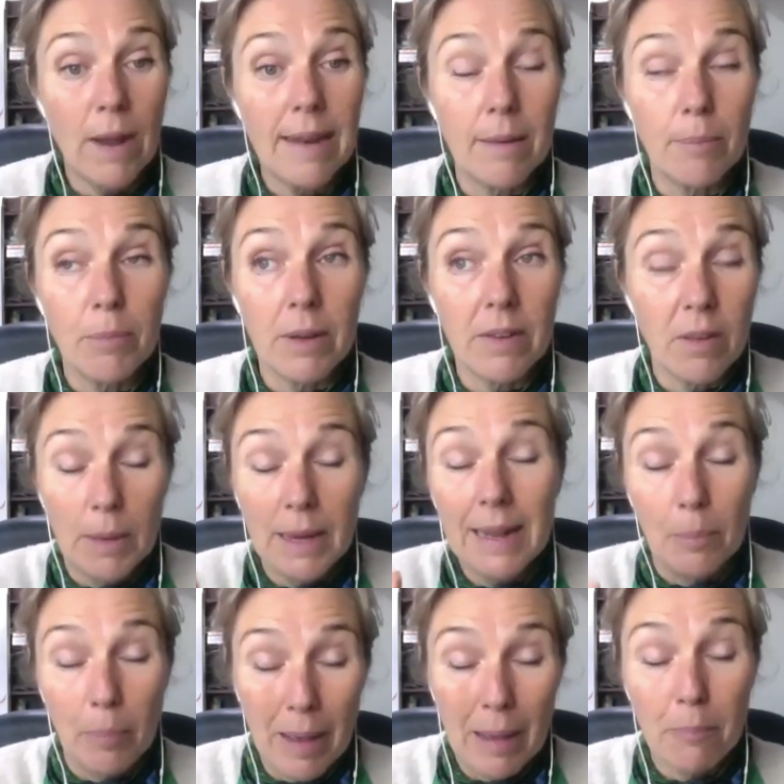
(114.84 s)
read some
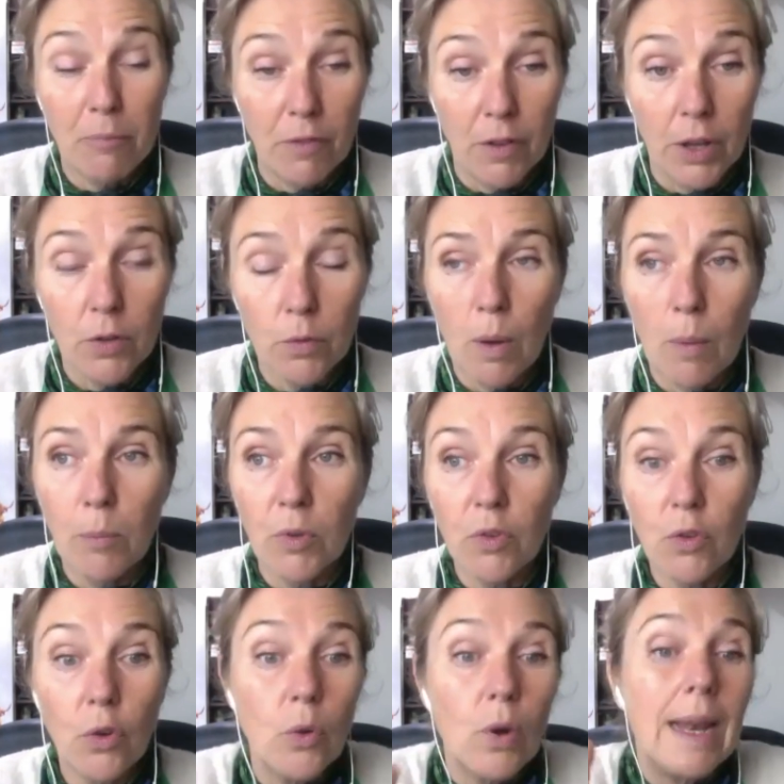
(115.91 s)
little pamphlets. One was
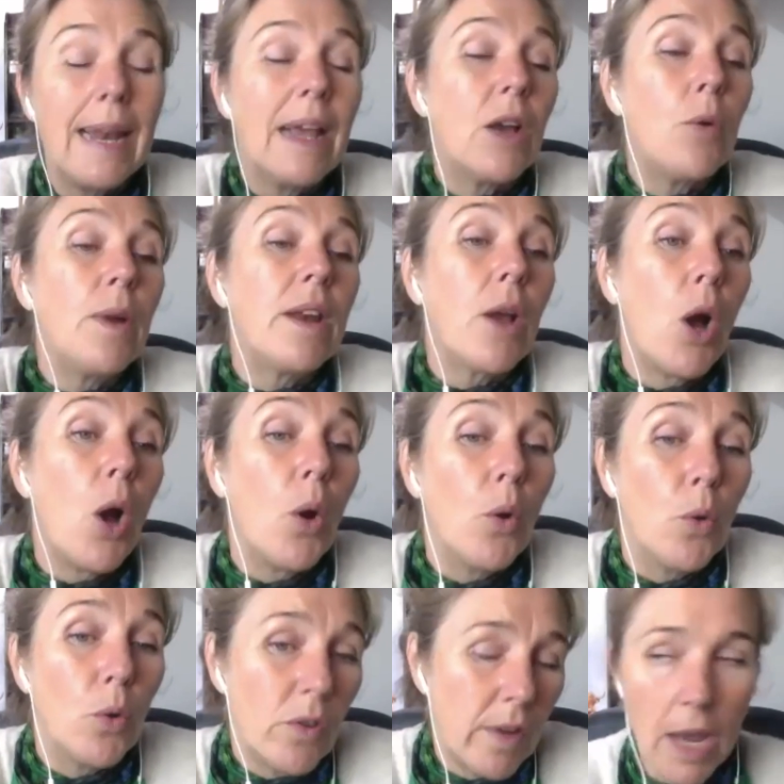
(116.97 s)
called Liquid
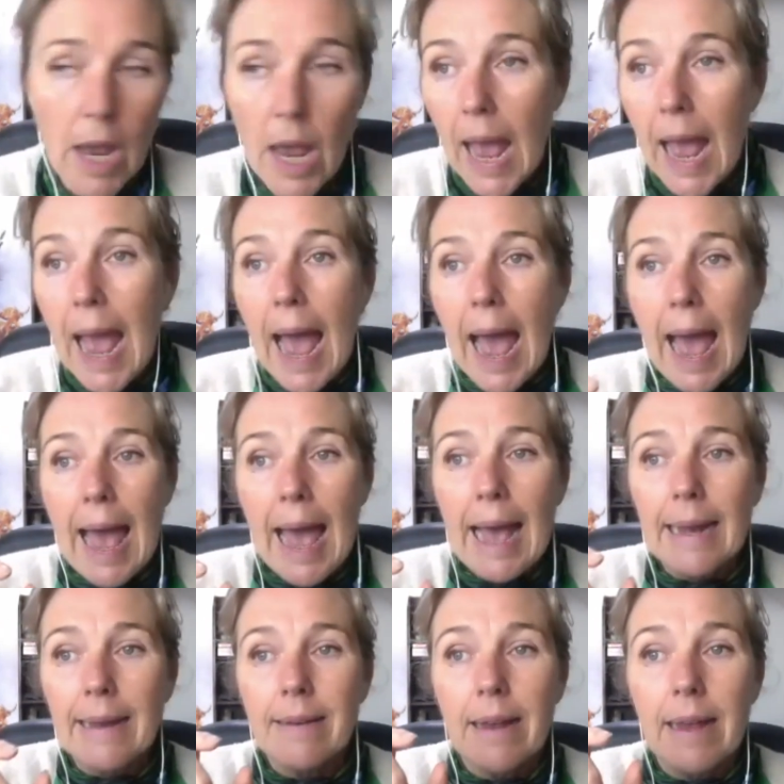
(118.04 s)
Gold,
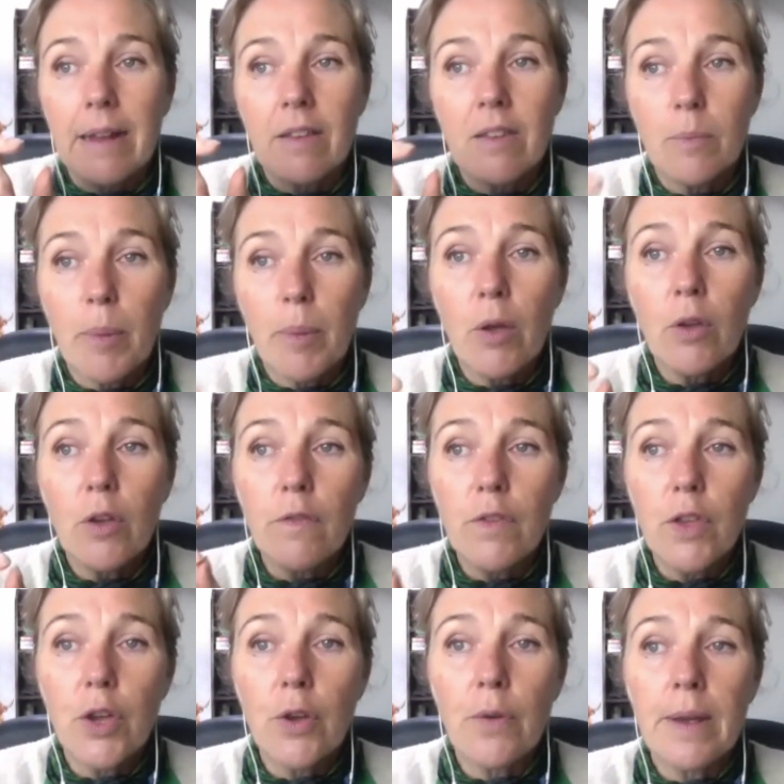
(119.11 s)
and it spoke of
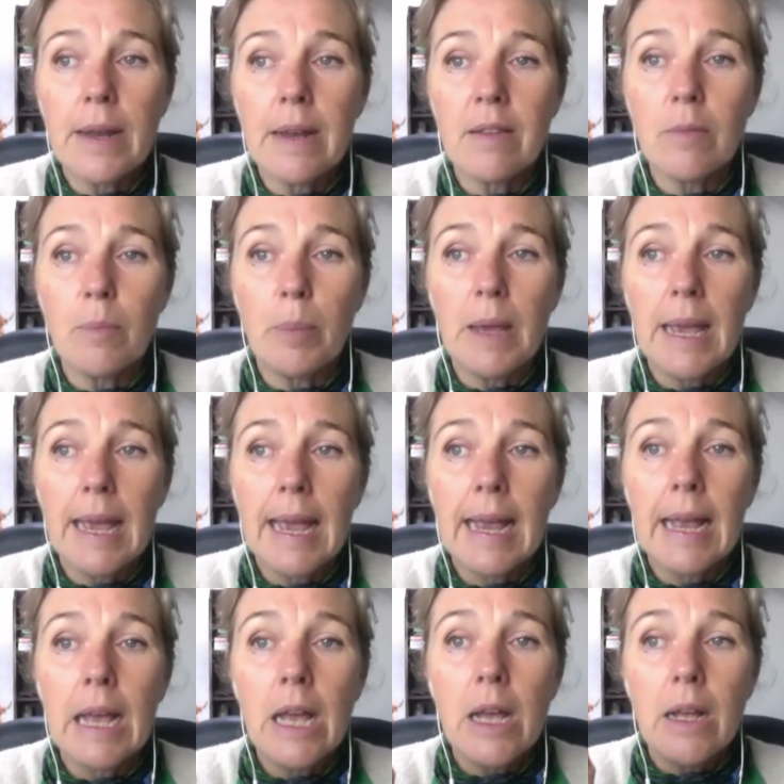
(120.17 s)
urine as
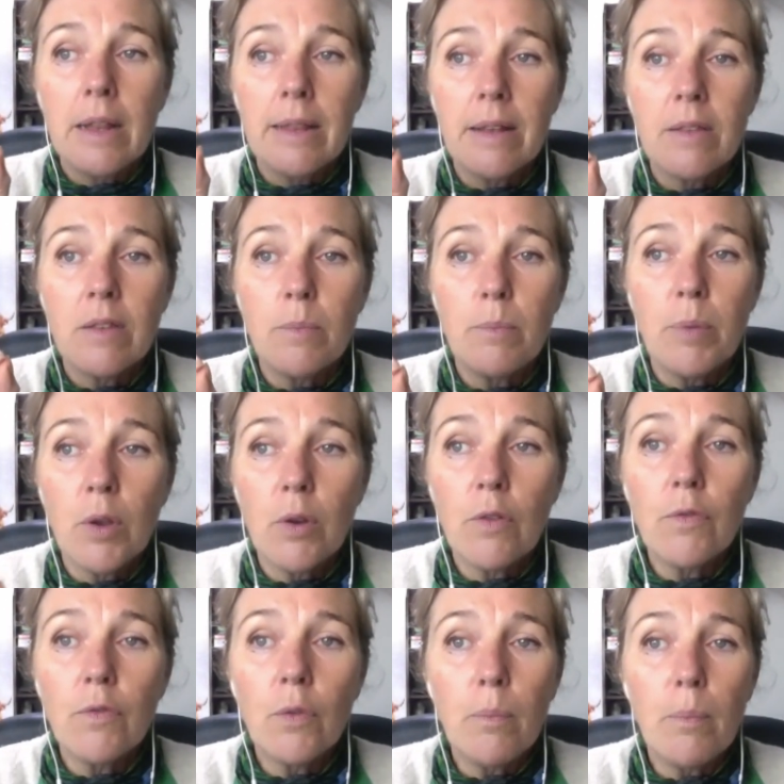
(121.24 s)
being this
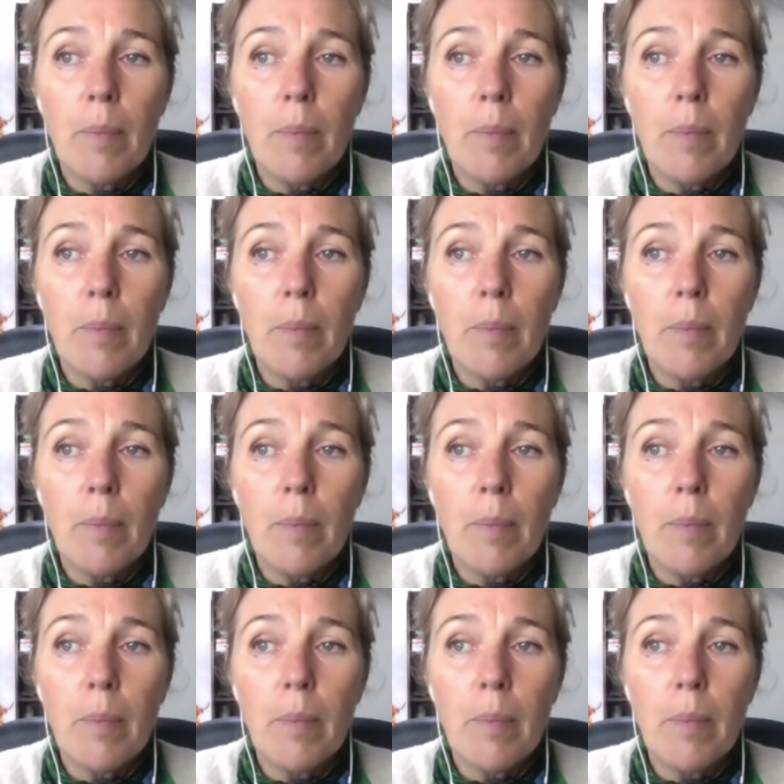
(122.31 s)
beautiful